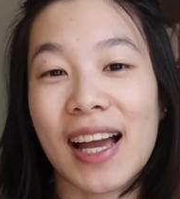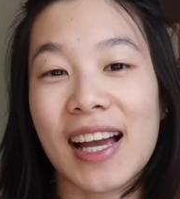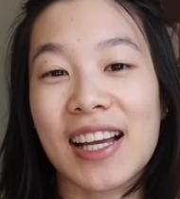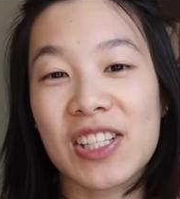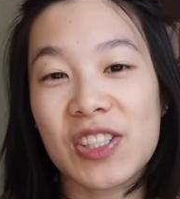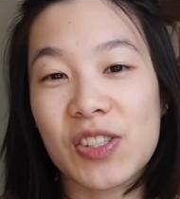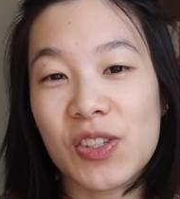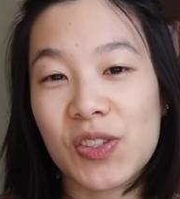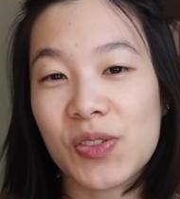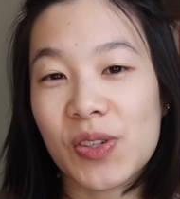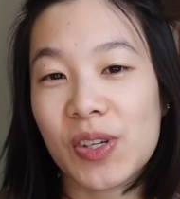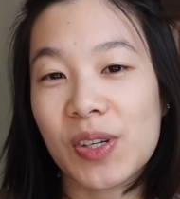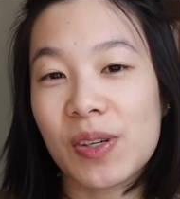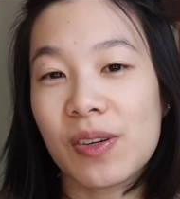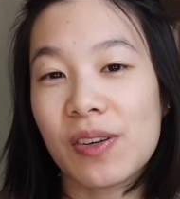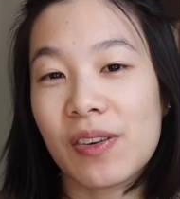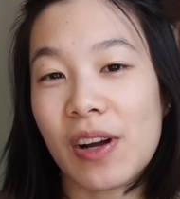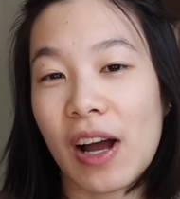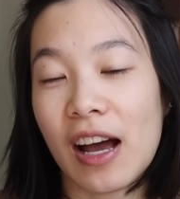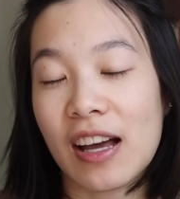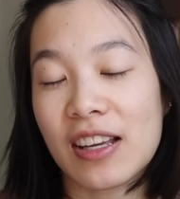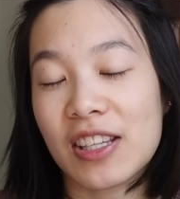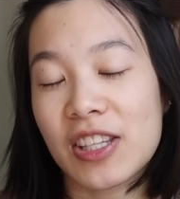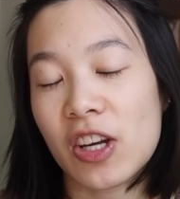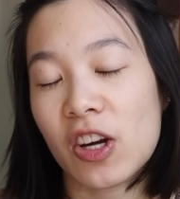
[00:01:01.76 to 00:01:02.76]
As usual,
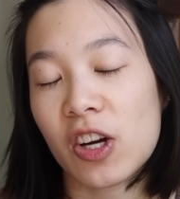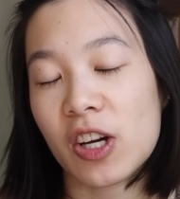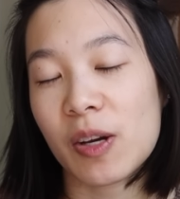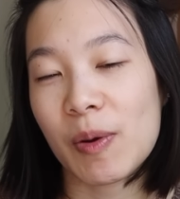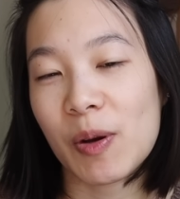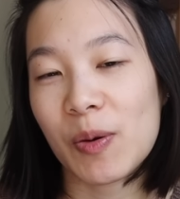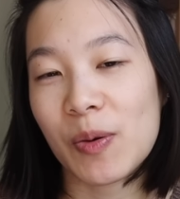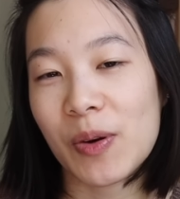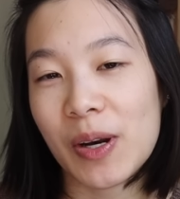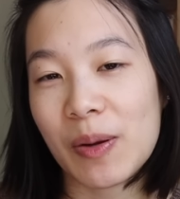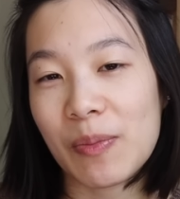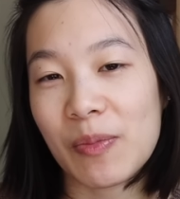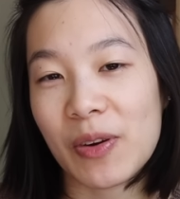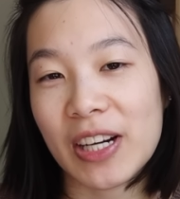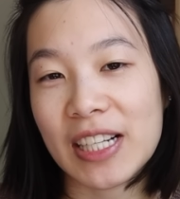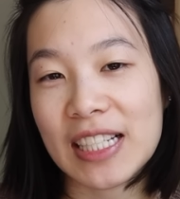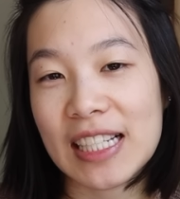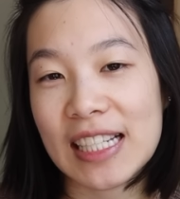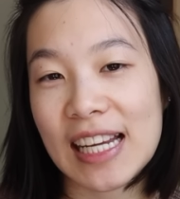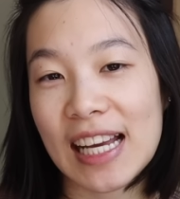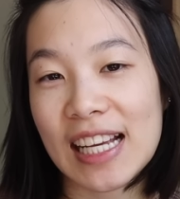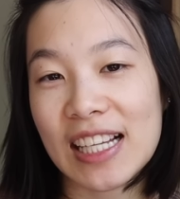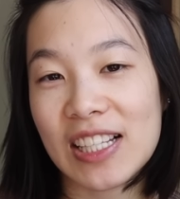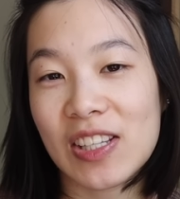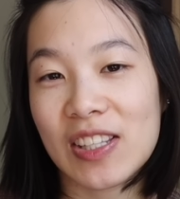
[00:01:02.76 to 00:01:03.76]
I'll talk about what I'm wearing
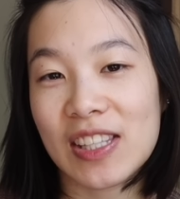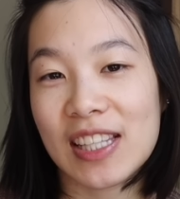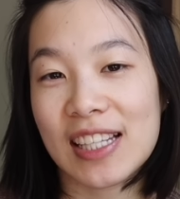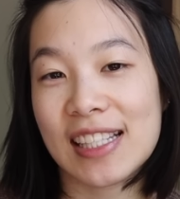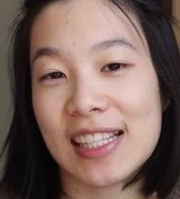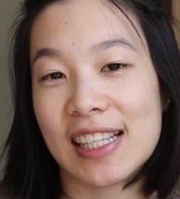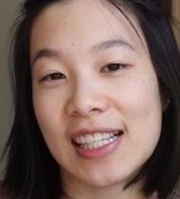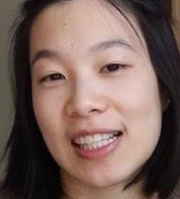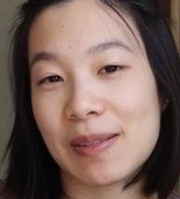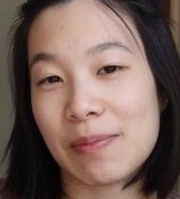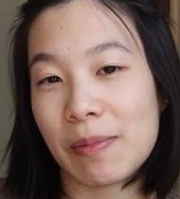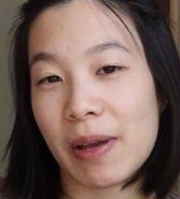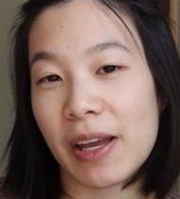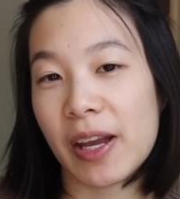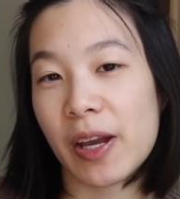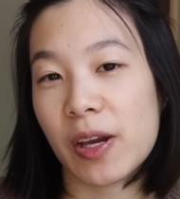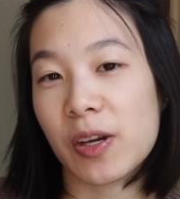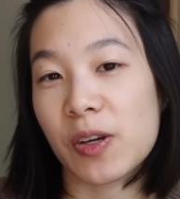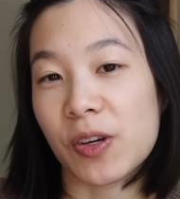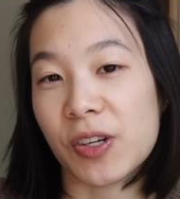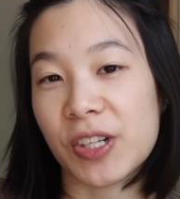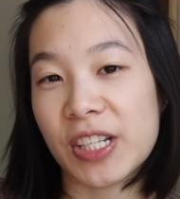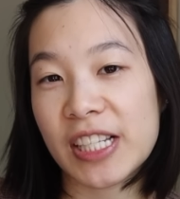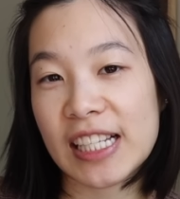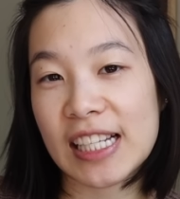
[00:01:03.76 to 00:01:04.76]
today. So this is my
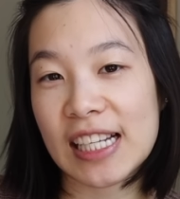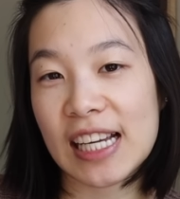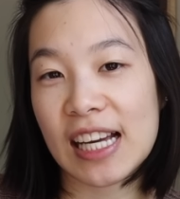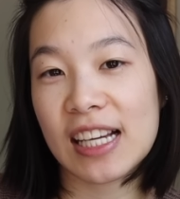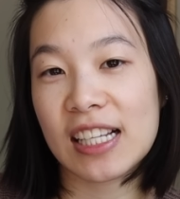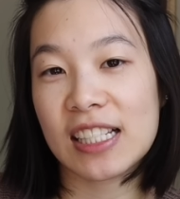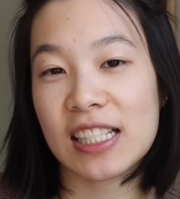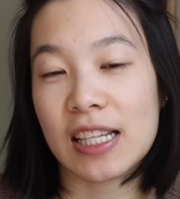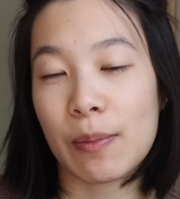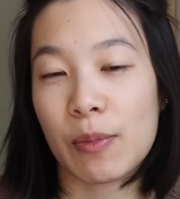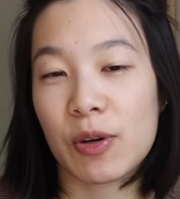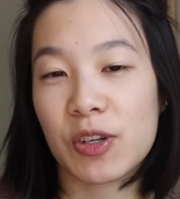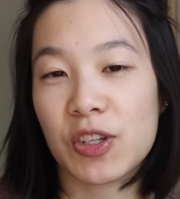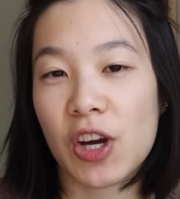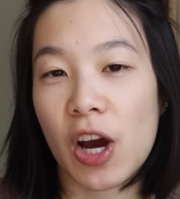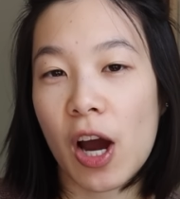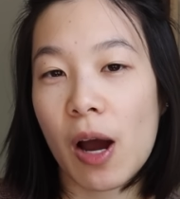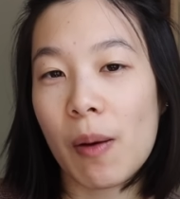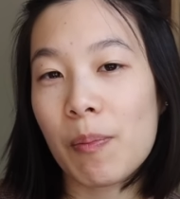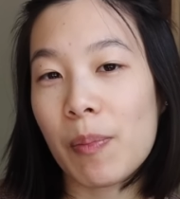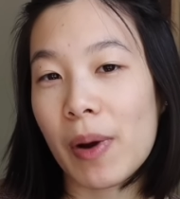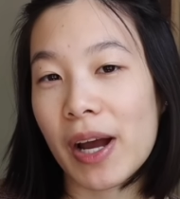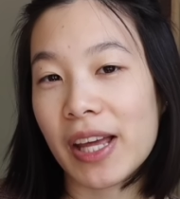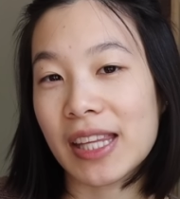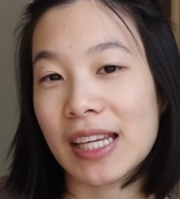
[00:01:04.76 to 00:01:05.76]
Aosta summer
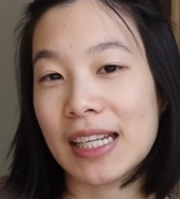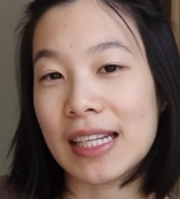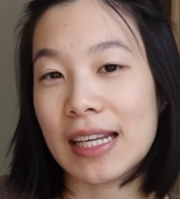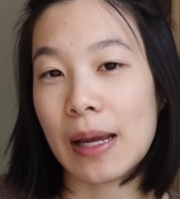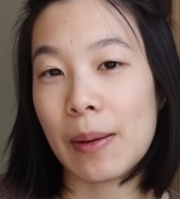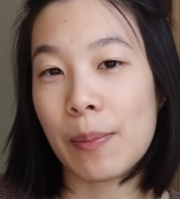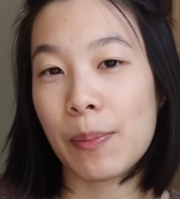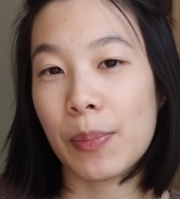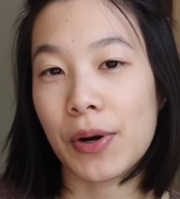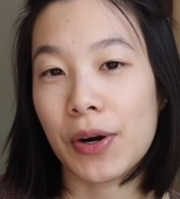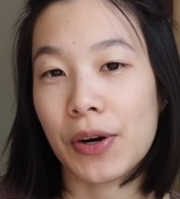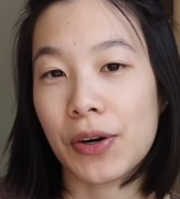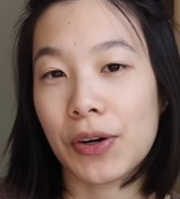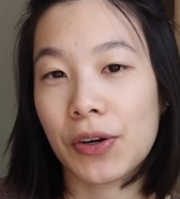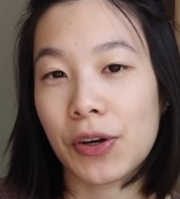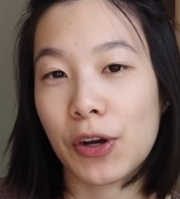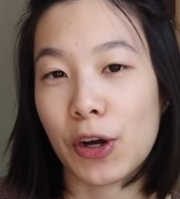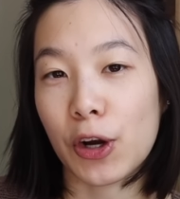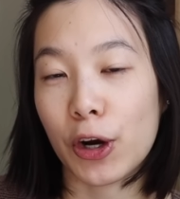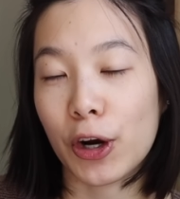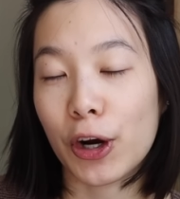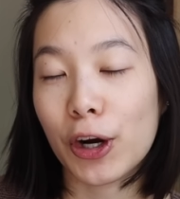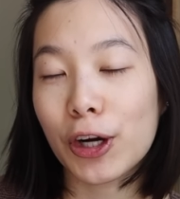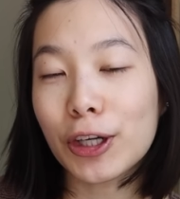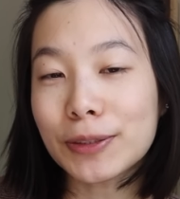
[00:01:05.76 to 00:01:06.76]
top by the Knit Purl
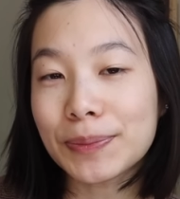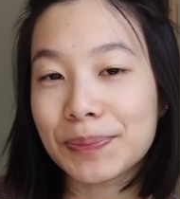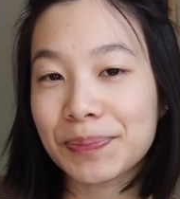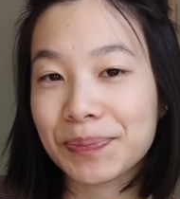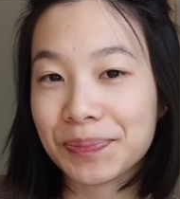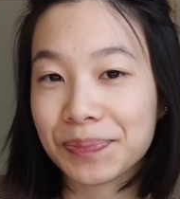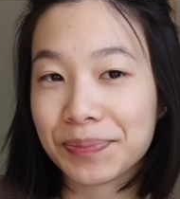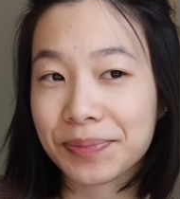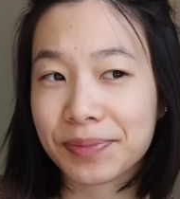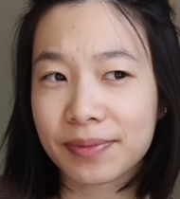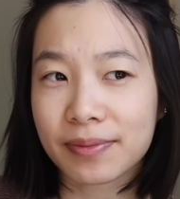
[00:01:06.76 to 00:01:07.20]
girl.